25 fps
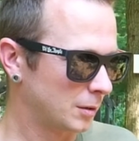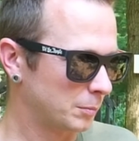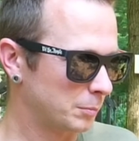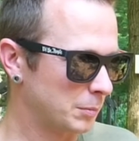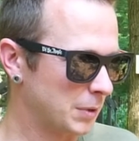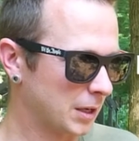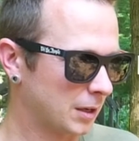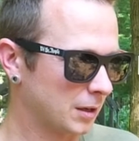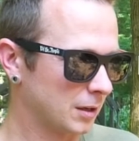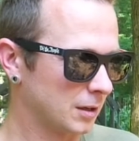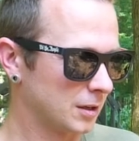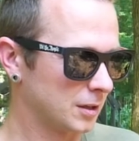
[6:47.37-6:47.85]

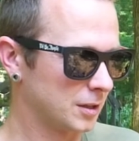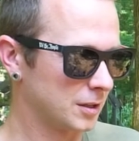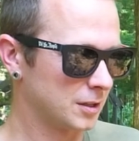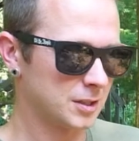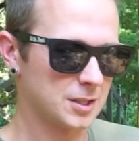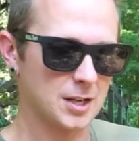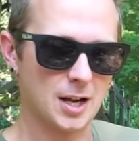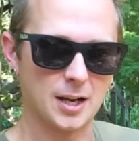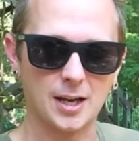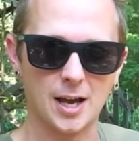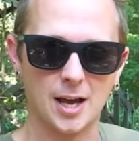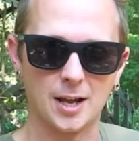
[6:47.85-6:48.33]

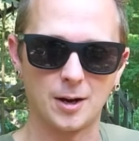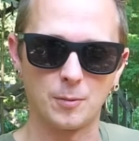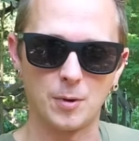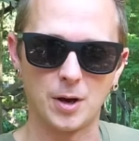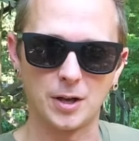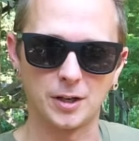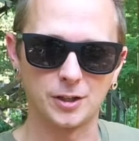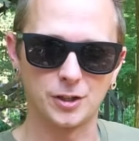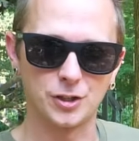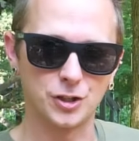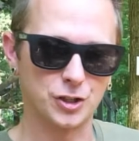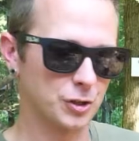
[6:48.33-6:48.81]
because I kind of
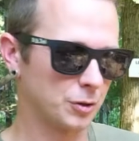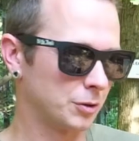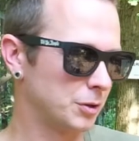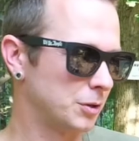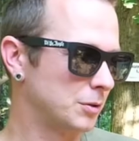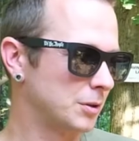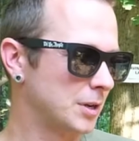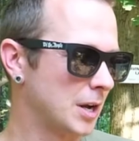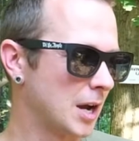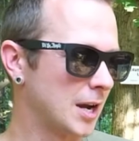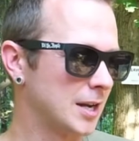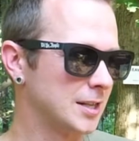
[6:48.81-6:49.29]
wanted to show
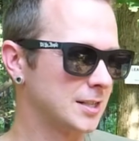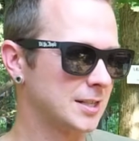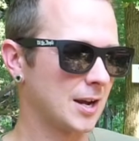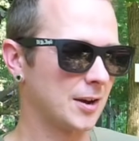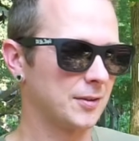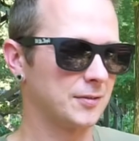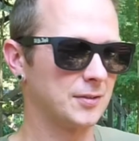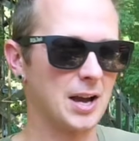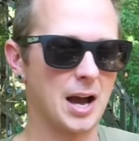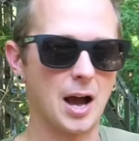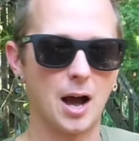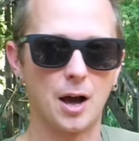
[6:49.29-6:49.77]
you guys
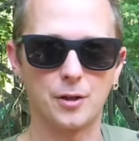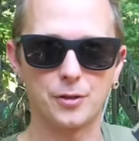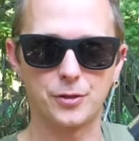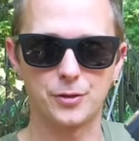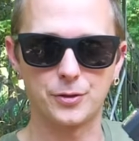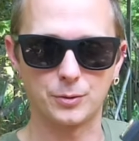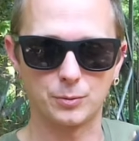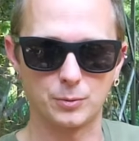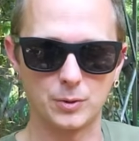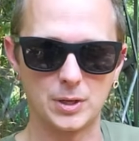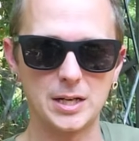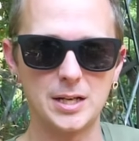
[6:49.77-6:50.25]
I've got
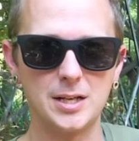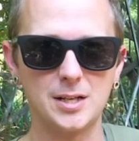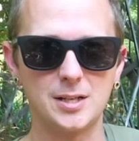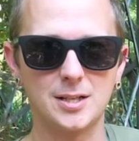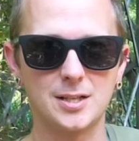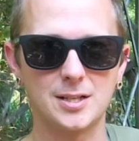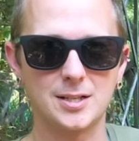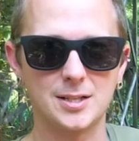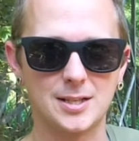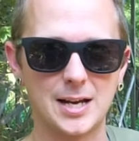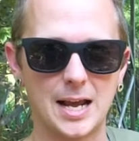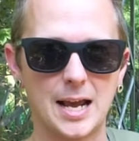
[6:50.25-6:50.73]
3
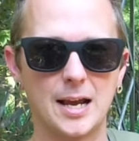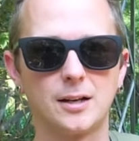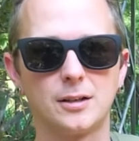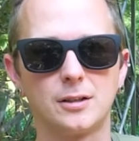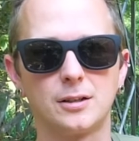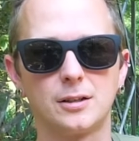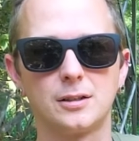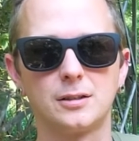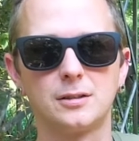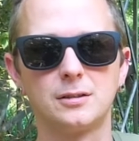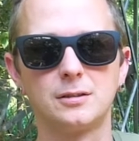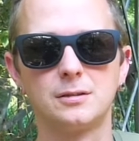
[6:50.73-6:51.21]

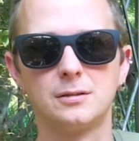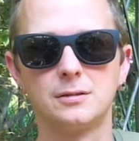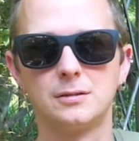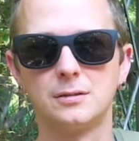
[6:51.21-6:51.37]
standard,